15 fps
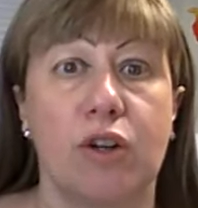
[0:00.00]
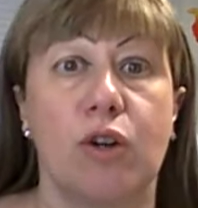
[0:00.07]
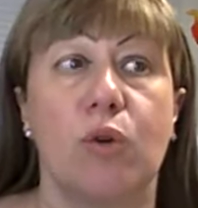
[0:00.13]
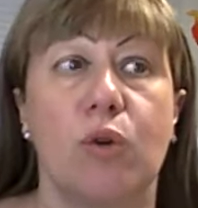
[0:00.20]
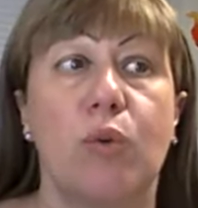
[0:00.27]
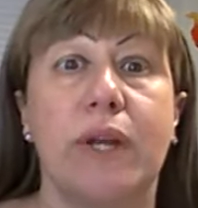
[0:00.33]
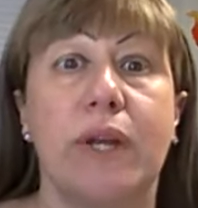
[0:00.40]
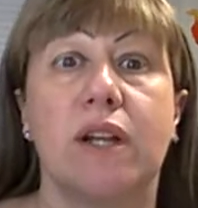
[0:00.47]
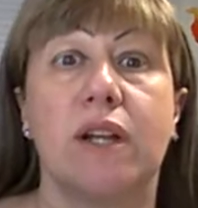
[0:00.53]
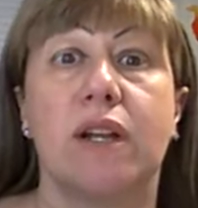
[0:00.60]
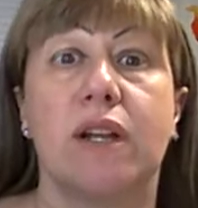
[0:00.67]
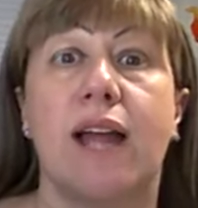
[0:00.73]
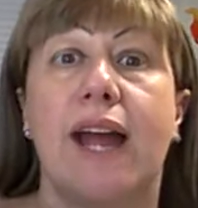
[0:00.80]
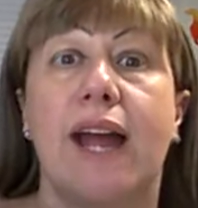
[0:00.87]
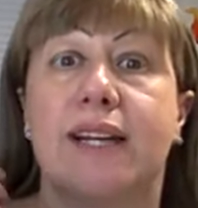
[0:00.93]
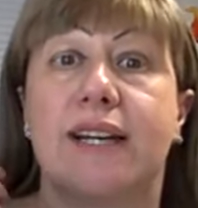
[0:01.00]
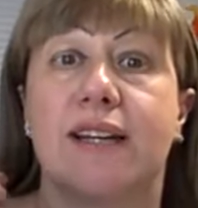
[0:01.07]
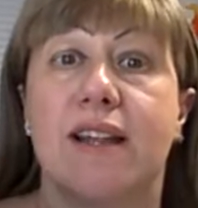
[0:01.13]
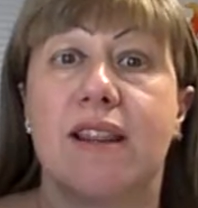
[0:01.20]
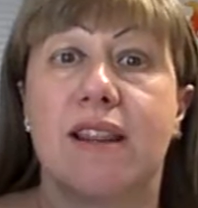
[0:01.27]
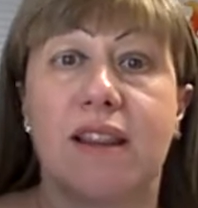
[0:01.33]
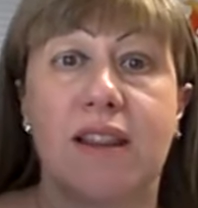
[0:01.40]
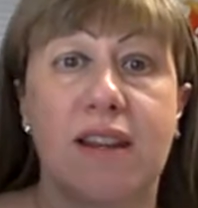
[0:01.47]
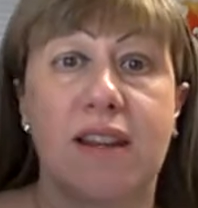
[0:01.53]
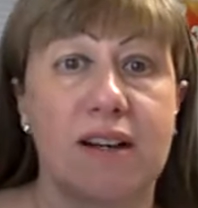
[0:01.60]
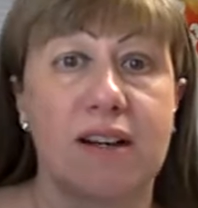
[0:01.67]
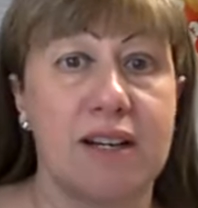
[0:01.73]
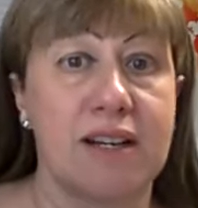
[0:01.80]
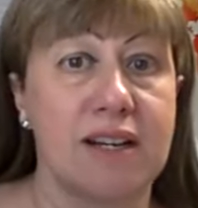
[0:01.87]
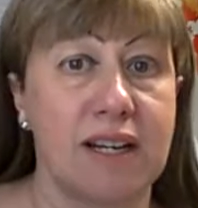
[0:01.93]
we like
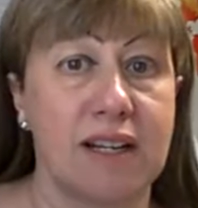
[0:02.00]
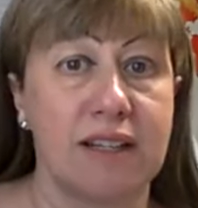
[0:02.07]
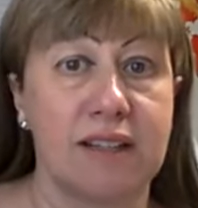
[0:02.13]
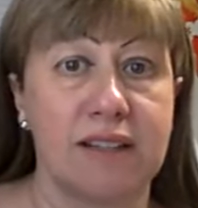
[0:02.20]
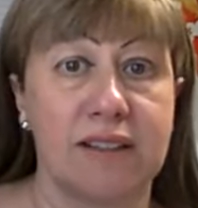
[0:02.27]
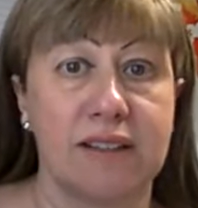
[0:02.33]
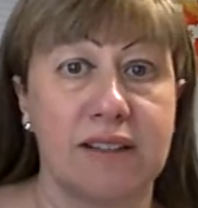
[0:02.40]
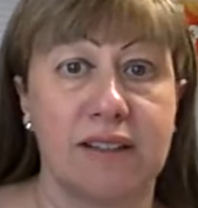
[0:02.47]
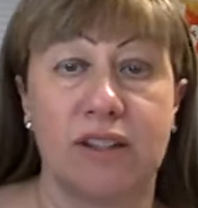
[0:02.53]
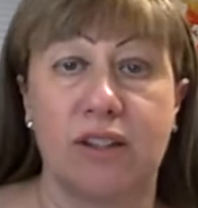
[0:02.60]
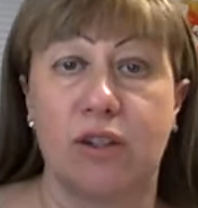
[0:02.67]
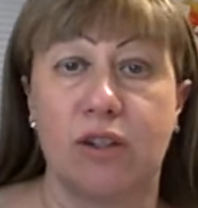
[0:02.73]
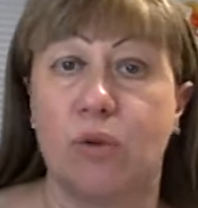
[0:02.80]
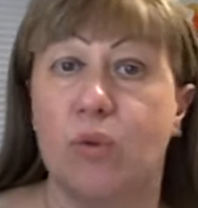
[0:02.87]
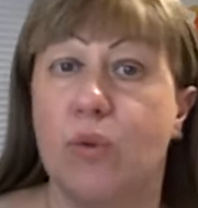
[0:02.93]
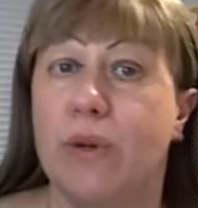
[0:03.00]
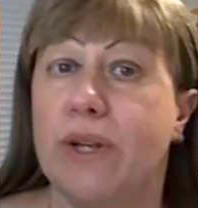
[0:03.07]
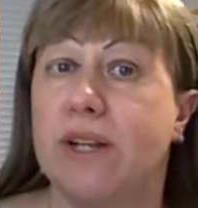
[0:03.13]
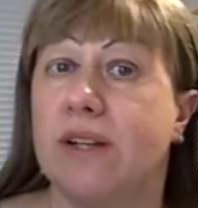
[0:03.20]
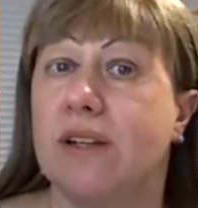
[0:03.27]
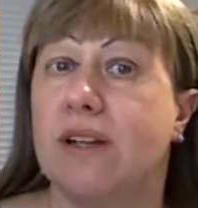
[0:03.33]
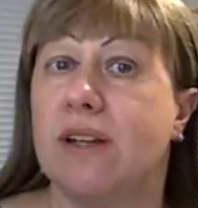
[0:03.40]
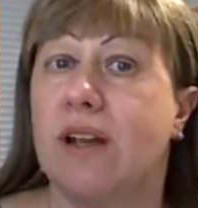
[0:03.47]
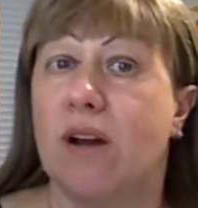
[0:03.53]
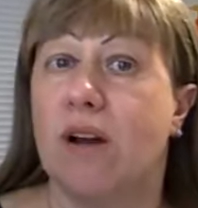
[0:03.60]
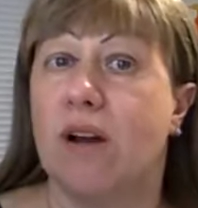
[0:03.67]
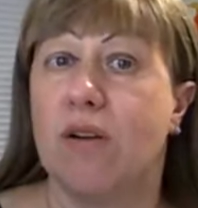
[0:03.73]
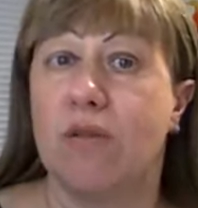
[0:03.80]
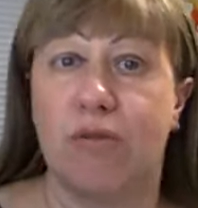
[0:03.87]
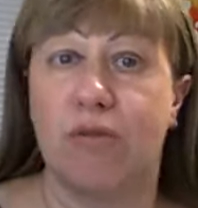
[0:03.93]
learning, we
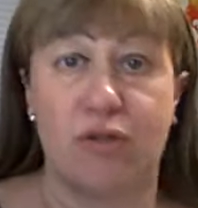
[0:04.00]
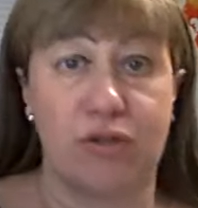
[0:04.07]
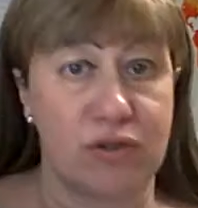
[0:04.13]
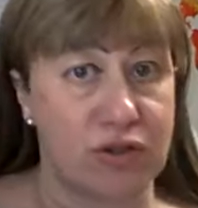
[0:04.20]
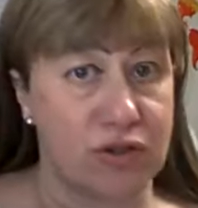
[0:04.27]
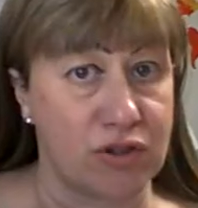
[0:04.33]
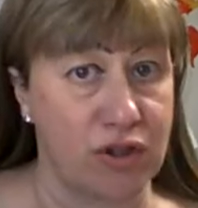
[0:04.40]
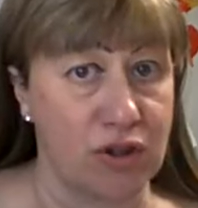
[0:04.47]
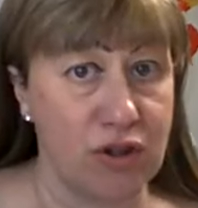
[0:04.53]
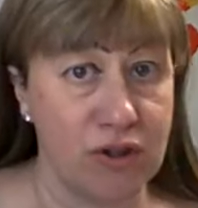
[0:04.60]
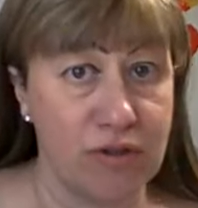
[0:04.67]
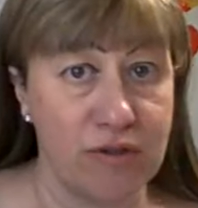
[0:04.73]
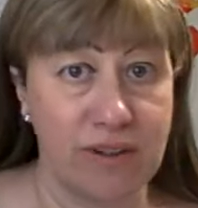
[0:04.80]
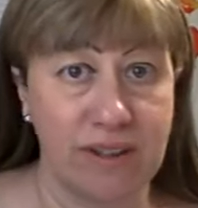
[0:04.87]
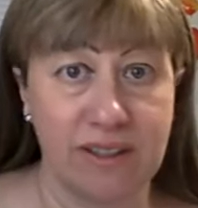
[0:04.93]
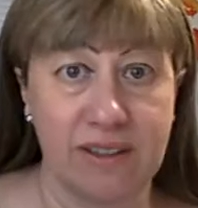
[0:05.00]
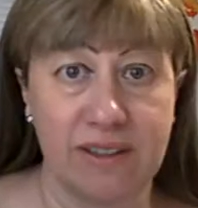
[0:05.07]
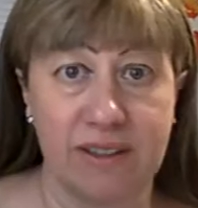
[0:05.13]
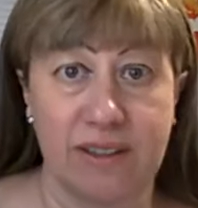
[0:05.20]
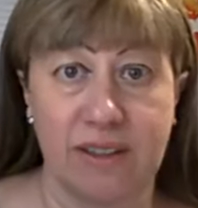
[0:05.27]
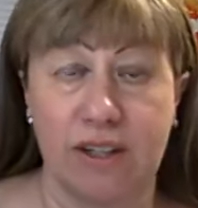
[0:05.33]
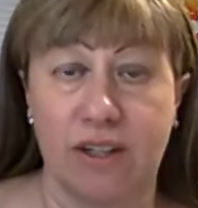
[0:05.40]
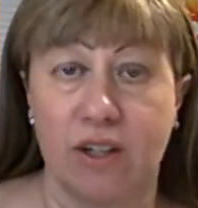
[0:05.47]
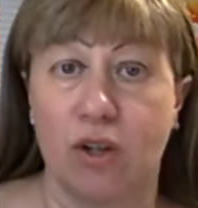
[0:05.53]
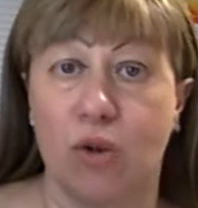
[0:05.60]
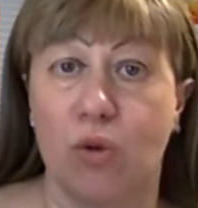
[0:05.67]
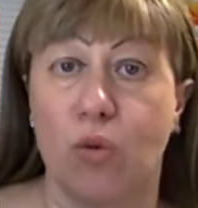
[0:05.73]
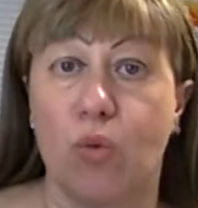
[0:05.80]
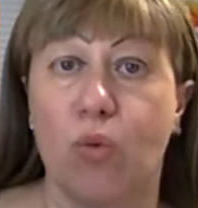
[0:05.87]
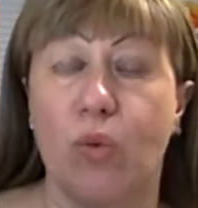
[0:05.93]
love serving,
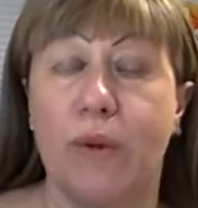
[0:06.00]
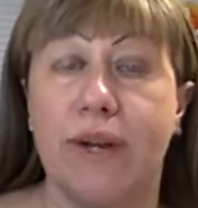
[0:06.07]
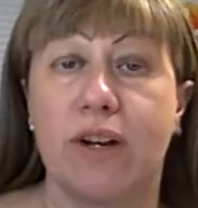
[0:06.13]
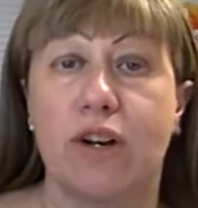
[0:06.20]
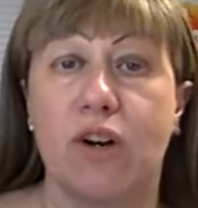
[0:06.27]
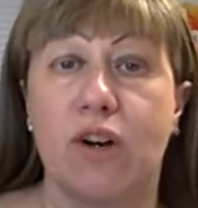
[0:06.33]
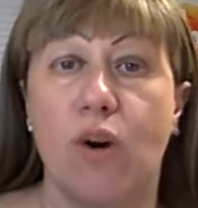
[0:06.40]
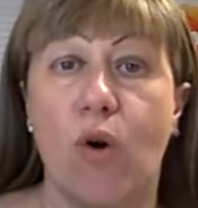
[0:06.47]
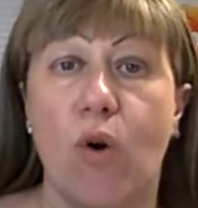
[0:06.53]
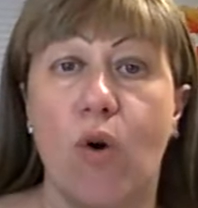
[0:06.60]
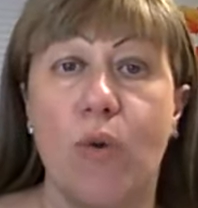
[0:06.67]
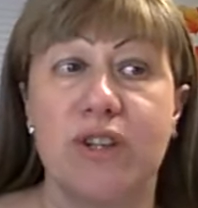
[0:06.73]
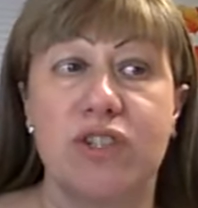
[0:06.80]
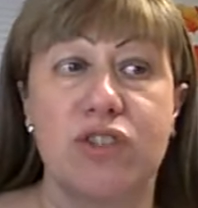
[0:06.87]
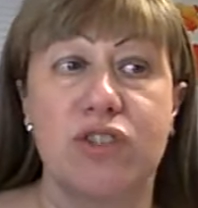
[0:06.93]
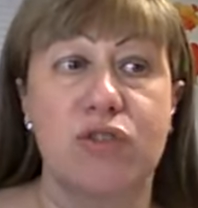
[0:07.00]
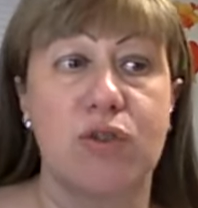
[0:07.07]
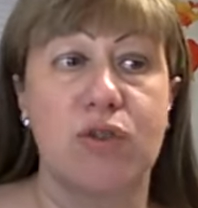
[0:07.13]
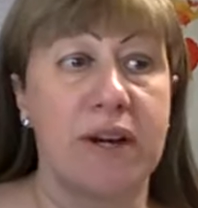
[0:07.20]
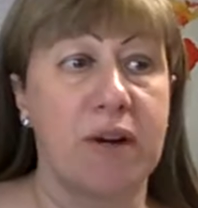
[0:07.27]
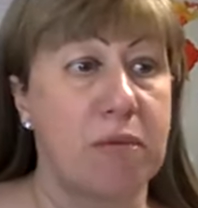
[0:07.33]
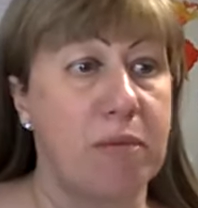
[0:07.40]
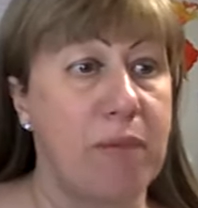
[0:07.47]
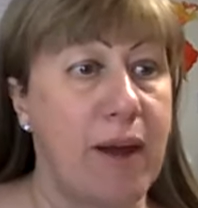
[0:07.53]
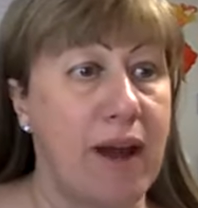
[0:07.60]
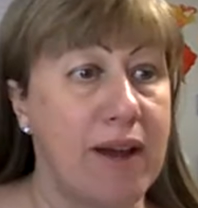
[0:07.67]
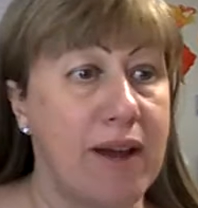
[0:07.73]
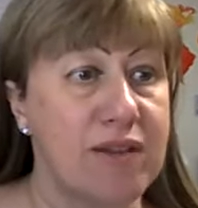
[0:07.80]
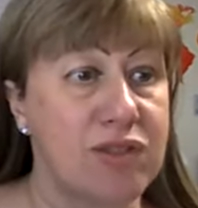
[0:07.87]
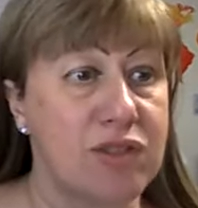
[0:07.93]
we are always trying our
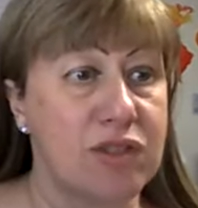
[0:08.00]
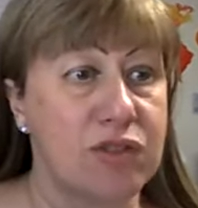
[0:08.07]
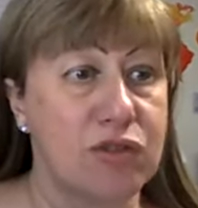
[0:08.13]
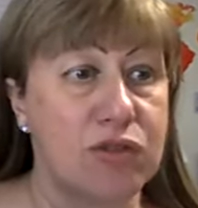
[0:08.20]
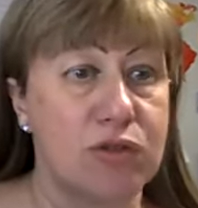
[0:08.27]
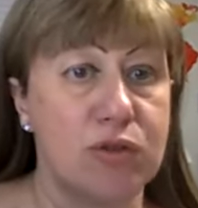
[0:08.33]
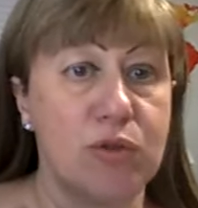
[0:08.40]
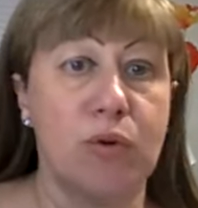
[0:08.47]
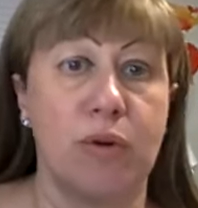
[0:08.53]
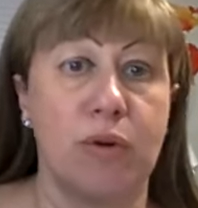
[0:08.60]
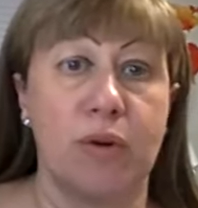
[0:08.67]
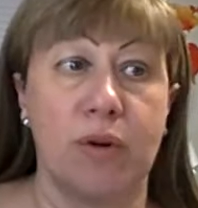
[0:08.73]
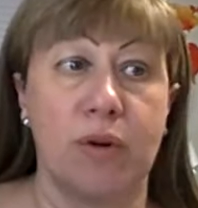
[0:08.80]
best to